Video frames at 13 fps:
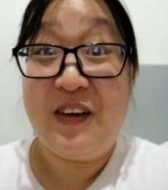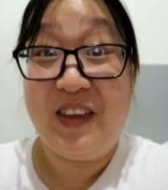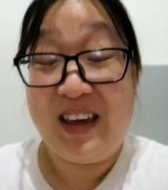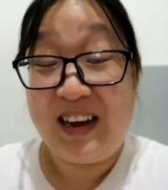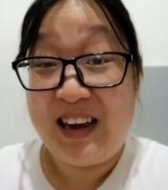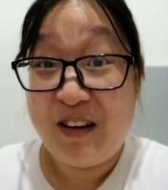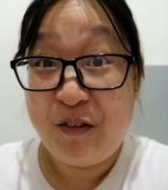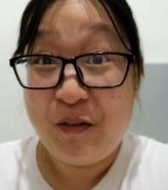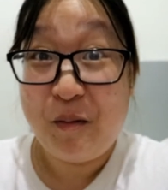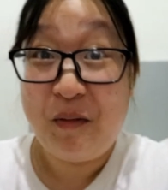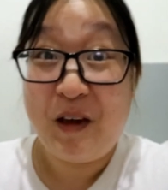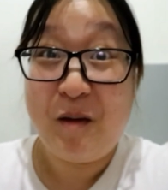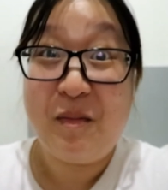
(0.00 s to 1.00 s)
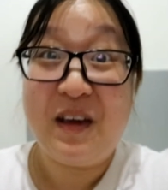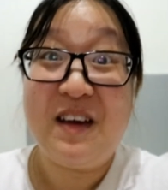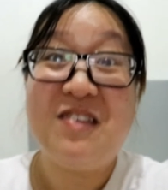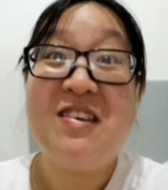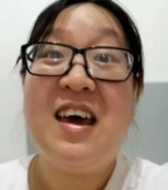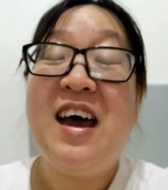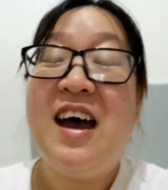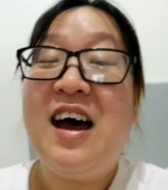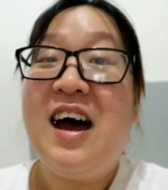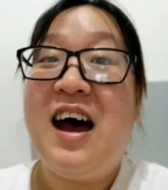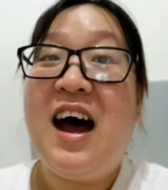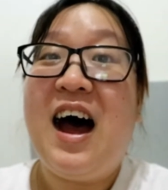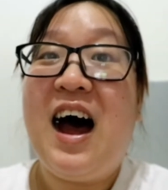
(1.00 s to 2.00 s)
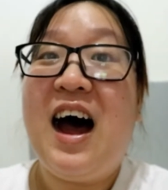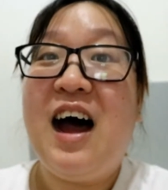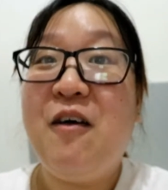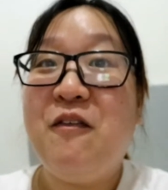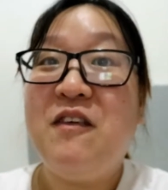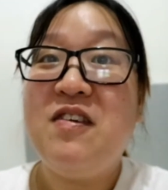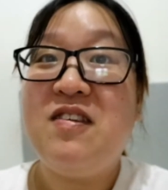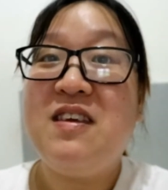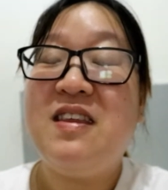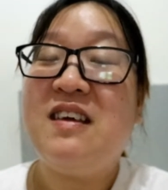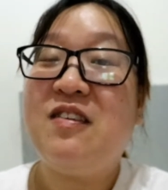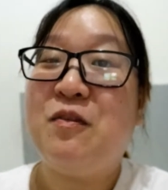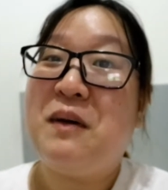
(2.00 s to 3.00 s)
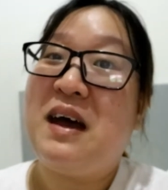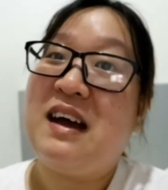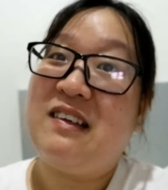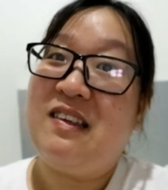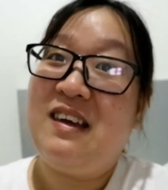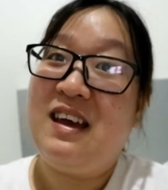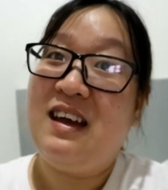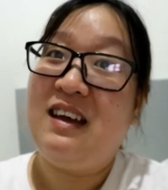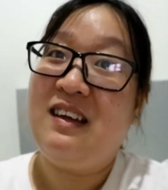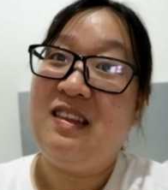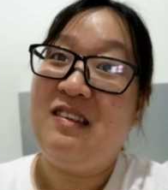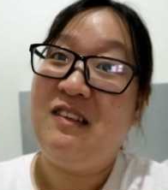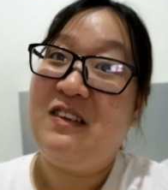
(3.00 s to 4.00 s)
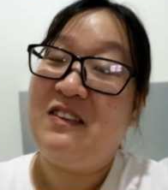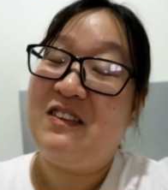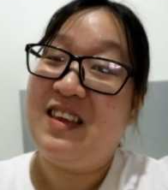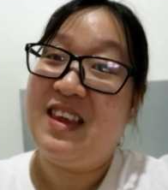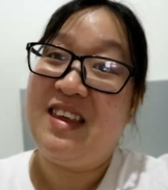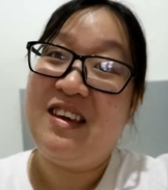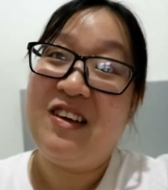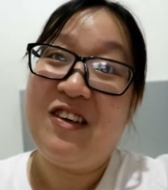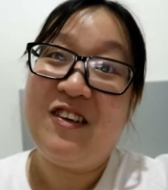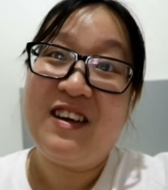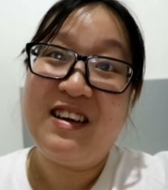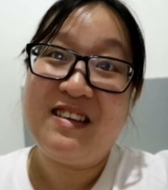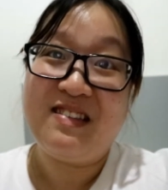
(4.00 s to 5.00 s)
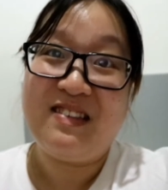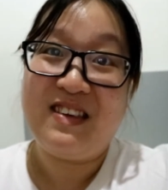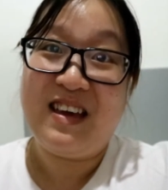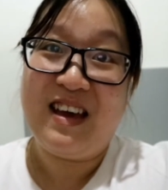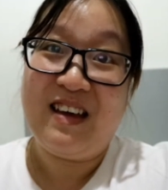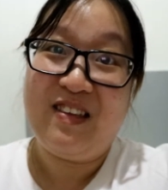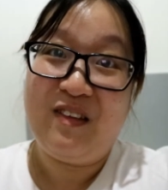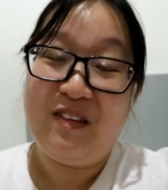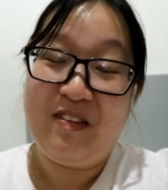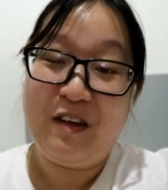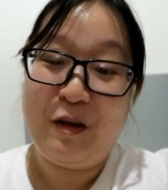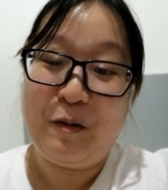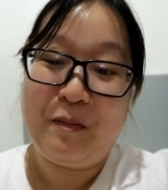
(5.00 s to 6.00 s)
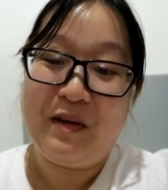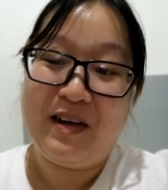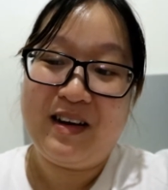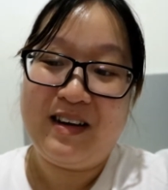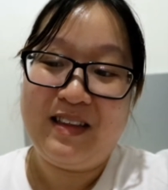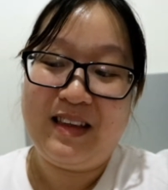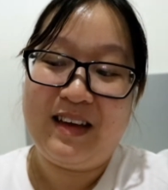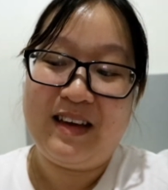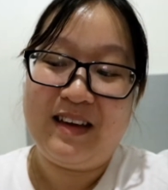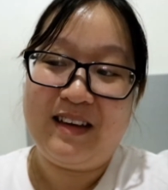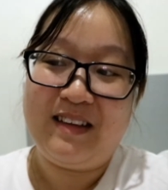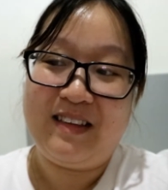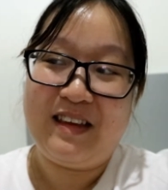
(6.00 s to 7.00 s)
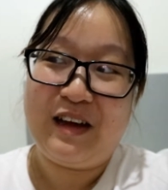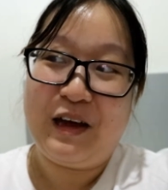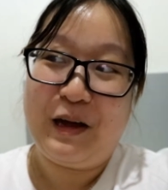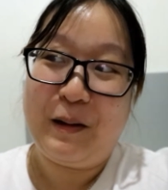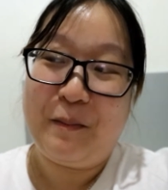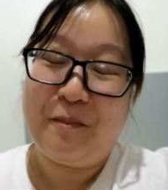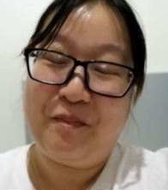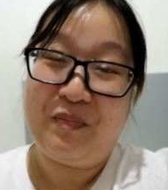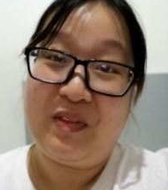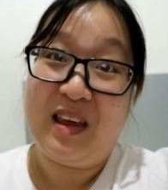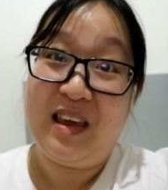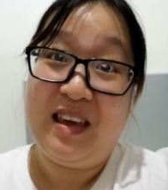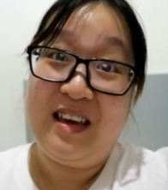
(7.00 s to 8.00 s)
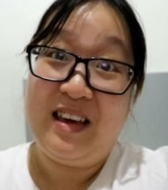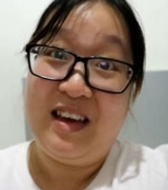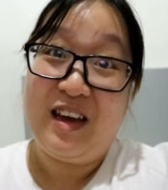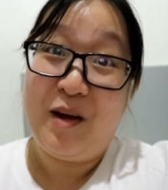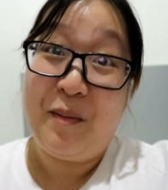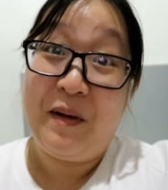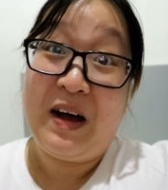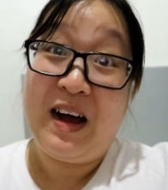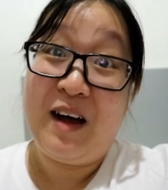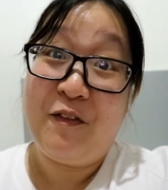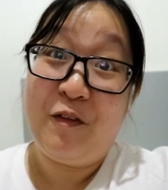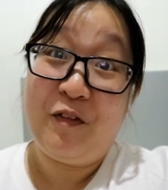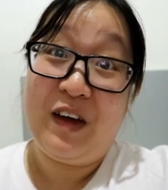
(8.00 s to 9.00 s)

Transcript: luggage from him because I wasn't expecting to go a little crazy at Lotte Mart and um, about half of